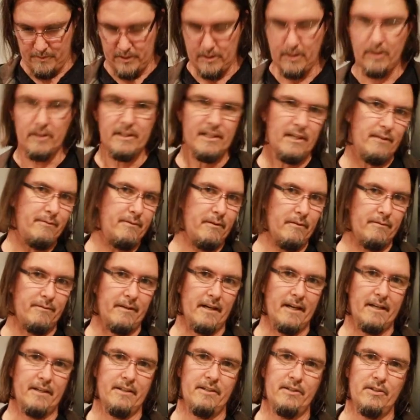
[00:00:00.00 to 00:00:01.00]
only if you
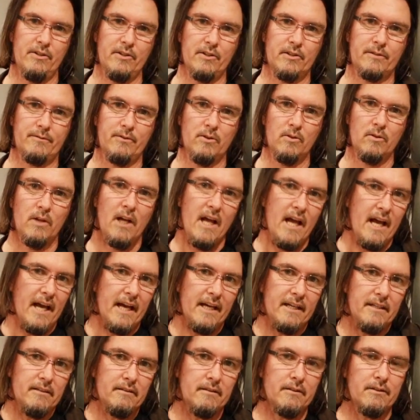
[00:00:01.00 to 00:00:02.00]
found it useful,
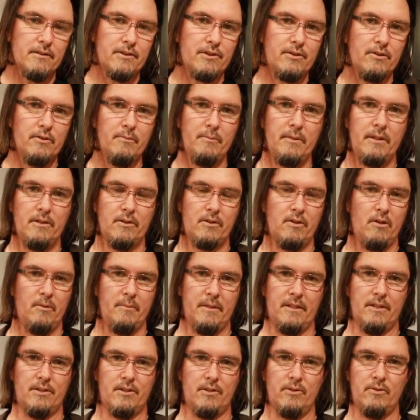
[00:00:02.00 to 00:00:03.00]
and shoot me a
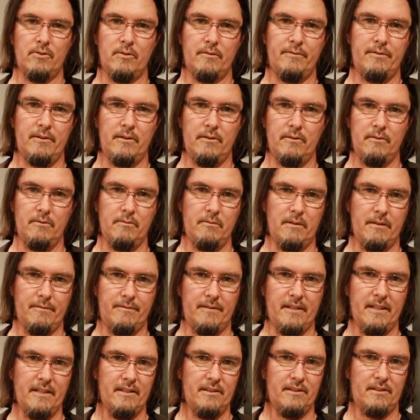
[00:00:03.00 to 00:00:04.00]
comment too if
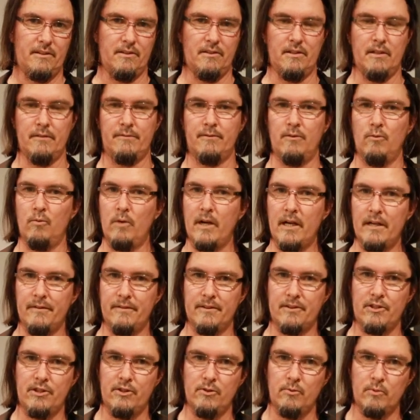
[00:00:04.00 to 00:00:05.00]
there's a different way
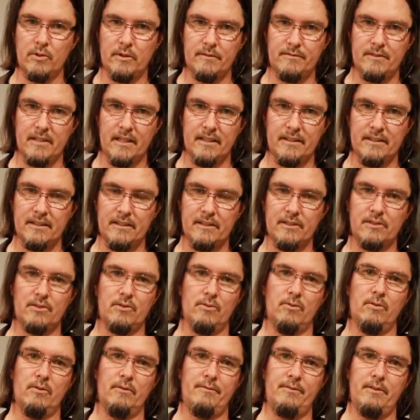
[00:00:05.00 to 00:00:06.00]
that you would have done this,
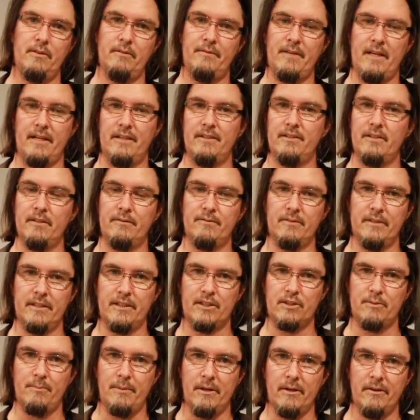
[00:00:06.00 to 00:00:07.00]
or if you've had a different
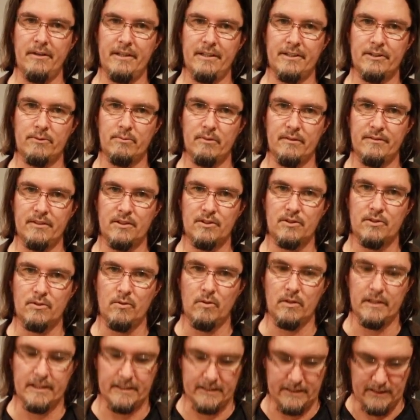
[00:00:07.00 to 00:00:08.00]
experience with
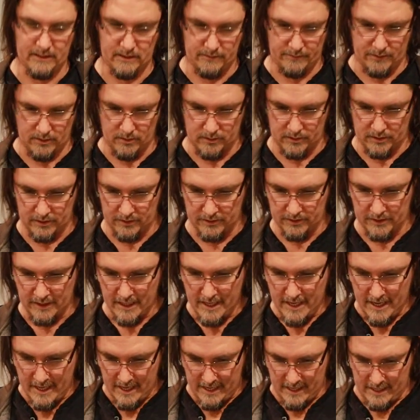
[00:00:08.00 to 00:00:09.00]
installing these filters.
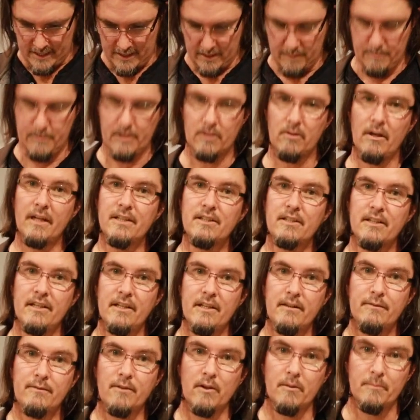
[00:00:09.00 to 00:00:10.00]
It'd be great to hear
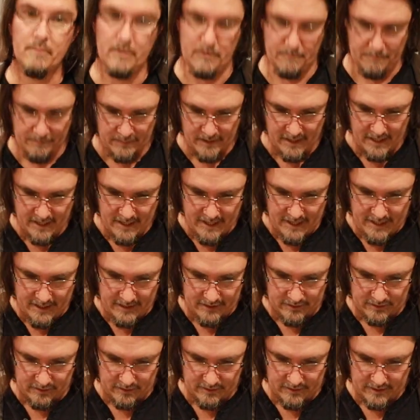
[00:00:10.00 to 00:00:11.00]
from you.
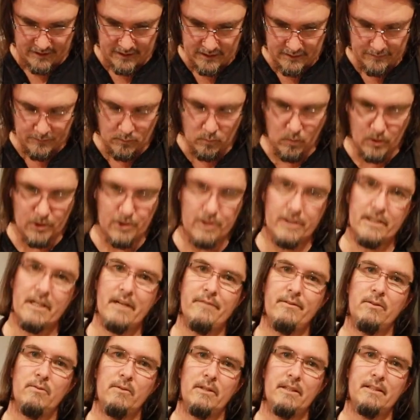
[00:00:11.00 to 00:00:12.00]
So thanks for watching
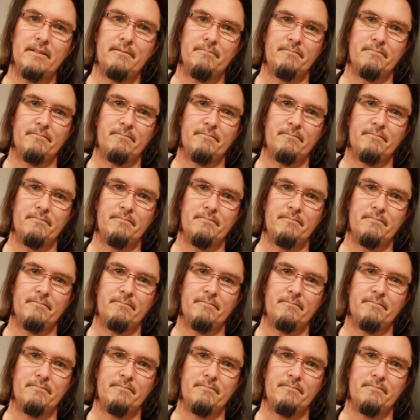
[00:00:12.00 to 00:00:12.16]
everyone,